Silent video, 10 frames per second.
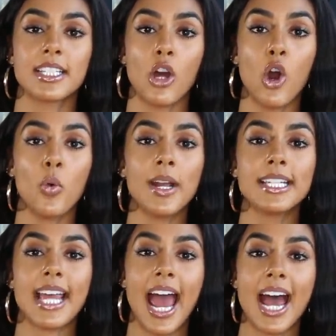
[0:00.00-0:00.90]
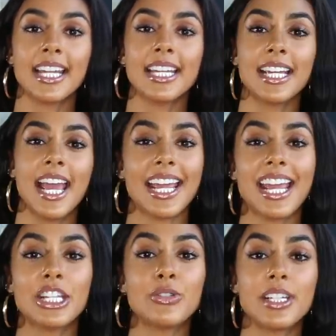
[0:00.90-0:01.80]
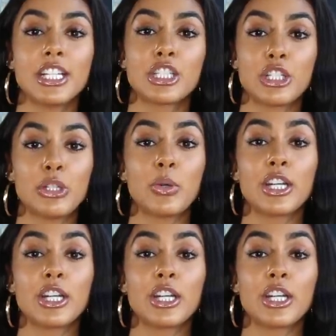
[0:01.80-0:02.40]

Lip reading: is always adding a unique SKU.